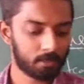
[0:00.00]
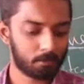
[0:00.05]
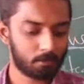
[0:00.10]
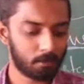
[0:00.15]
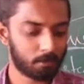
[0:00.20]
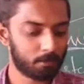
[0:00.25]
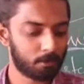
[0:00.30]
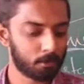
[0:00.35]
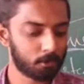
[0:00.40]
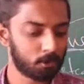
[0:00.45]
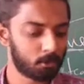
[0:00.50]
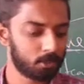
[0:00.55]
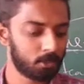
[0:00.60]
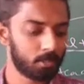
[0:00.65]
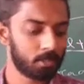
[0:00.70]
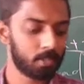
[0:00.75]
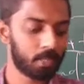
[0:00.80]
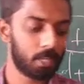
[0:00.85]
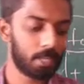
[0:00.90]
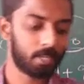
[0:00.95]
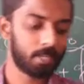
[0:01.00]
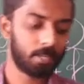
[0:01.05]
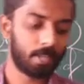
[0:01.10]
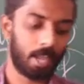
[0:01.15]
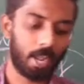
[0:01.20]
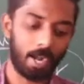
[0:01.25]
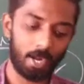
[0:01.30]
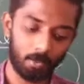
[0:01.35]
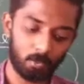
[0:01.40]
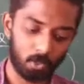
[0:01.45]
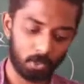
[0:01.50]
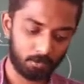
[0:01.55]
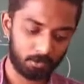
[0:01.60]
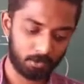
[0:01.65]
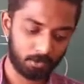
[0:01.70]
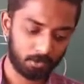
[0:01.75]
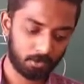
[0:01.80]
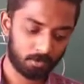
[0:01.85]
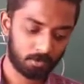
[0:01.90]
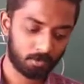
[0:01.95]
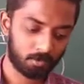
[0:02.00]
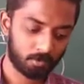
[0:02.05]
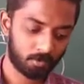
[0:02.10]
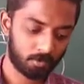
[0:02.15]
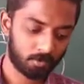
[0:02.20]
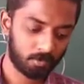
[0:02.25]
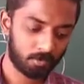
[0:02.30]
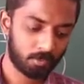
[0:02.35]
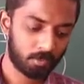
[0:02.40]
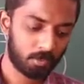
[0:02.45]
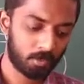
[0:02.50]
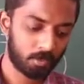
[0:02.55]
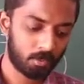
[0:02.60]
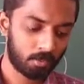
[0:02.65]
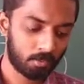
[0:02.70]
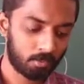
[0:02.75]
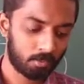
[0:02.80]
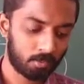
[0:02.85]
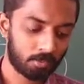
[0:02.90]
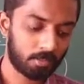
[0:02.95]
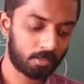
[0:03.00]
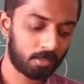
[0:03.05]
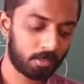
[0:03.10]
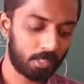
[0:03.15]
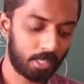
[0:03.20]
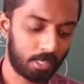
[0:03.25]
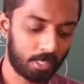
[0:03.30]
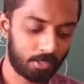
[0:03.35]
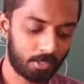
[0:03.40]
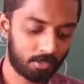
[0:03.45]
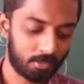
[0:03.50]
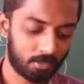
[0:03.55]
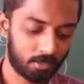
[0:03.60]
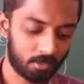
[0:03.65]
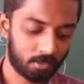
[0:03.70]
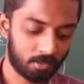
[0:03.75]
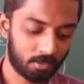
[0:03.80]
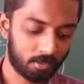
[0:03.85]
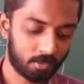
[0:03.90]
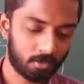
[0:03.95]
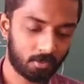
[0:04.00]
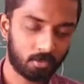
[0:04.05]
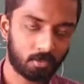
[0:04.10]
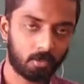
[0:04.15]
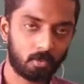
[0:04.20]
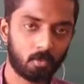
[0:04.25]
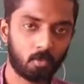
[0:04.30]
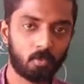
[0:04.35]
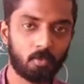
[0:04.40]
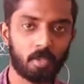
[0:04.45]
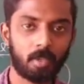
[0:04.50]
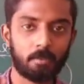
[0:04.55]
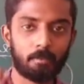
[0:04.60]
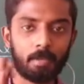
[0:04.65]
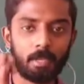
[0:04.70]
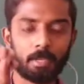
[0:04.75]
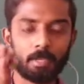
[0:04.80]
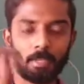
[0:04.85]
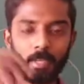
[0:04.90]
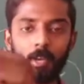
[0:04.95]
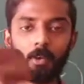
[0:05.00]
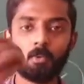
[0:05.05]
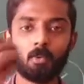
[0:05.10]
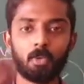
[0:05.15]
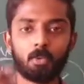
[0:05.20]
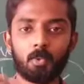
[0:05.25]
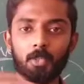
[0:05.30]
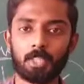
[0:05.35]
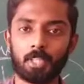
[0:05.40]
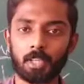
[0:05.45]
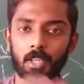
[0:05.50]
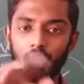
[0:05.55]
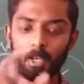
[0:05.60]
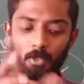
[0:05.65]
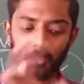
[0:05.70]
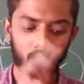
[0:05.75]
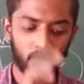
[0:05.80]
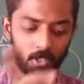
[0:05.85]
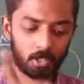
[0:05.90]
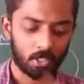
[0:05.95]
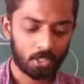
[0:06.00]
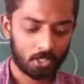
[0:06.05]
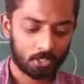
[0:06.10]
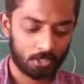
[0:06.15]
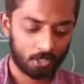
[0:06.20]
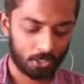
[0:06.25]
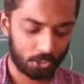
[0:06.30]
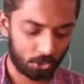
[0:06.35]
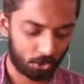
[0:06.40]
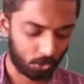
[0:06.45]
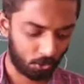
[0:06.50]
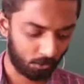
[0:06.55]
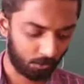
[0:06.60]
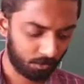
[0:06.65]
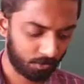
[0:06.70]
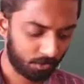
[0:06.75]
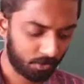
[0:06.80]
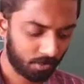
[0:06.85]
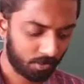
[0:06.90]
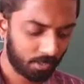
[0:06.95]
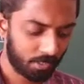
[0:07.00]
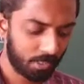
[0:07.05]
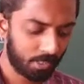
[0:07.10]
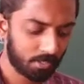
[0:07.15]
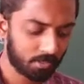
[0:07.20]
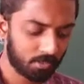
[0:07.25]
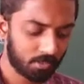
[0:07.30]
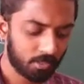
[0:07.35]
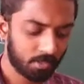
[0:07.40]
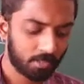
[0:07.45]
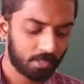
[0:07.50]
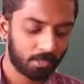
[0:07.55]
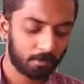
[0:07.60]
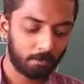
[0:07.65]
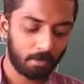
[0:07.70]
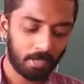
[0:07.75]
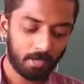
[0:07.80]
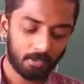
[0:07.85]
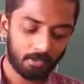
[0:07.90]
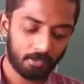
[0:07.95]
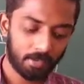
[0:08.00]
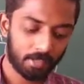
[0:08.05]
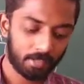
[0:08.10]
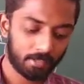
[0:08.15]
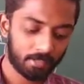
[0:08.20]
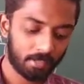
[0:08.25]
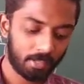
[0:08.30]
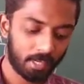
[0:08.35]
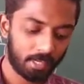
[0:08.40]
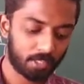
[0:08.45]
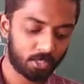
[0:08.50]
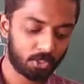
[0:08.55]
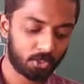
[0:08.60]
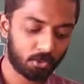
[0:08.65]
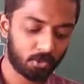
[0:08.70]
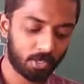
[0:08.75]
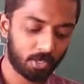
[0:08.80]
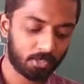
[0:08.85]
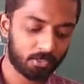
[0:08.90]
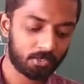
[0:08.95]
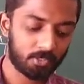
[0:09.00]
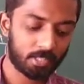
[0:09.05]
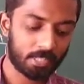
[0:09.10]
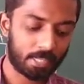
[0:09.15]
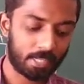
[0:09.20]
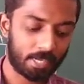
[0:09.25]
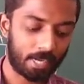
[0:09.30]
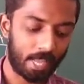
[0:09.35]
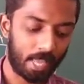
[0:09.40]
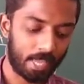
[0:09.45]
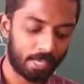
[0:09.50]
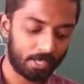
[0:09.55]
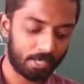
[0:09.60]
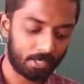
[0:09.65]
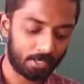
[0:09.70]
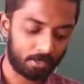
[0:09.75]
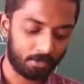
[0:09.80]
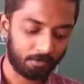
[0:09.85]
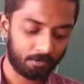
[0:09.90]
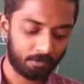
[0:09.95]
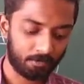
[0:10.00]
a preposition and adverbs. That is, we may doubt with regard to these two. That is, the bell rang and the students ran in.